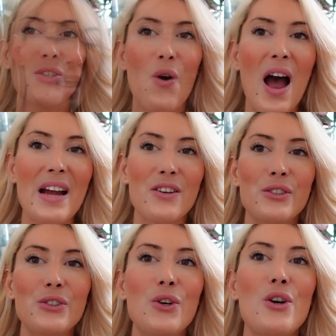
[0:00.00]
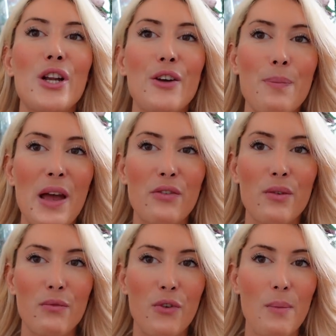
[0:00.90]
So I don't know a lot of
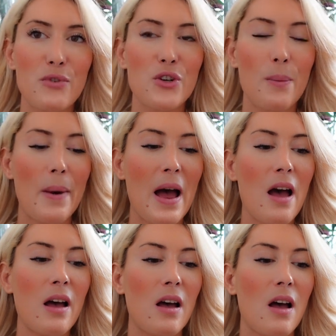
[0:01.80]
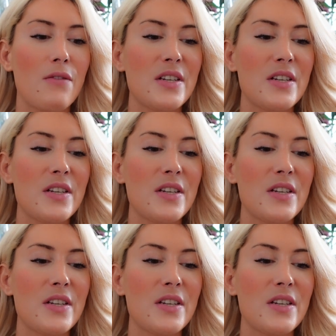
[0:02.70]
perfume from Chopard.